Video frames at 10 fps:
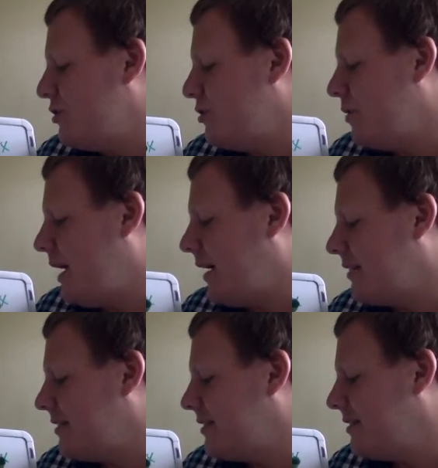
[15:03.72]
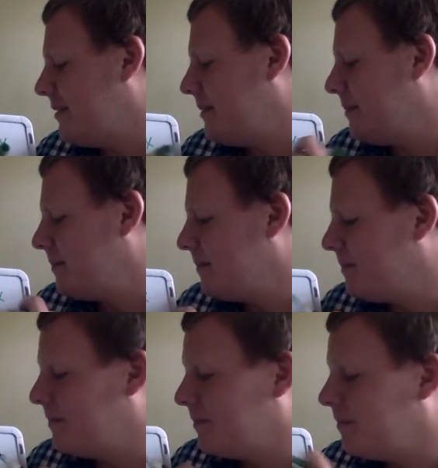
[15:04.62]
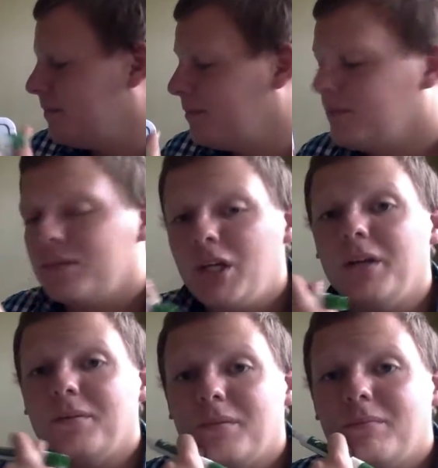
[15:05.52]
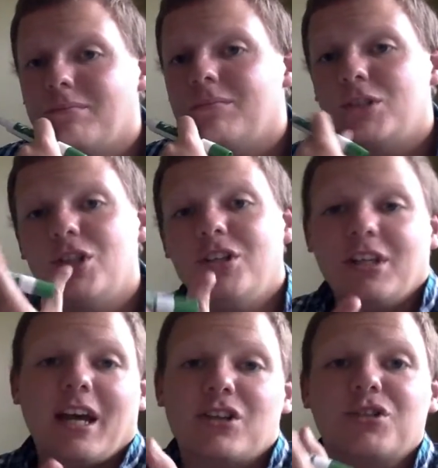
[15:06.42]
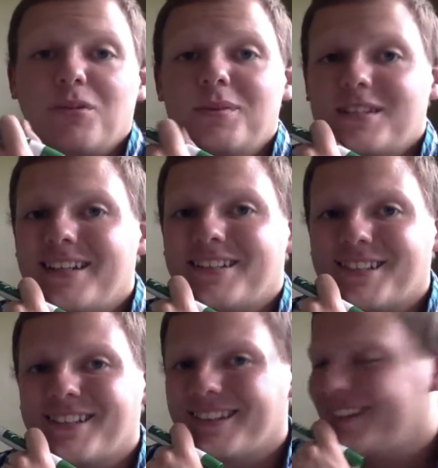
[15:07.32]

2x. Good. It's good to catch your own mistakes.